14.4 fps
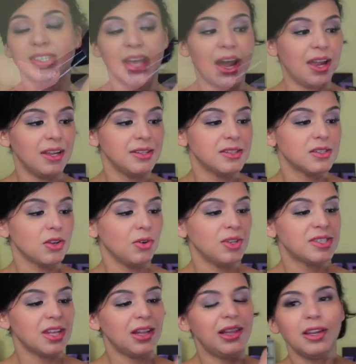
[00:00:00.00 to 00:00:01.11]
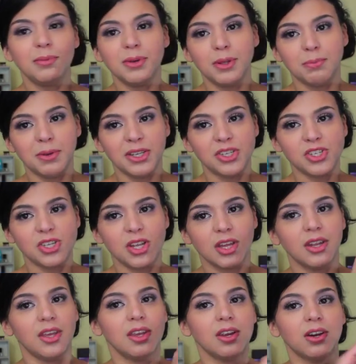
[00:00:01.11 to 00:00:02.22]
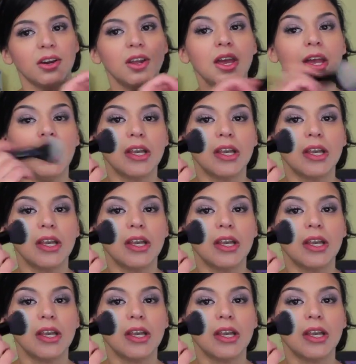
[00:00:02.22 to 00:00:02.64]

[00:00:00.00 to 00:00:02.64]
side, so it's a little bit pinched in here.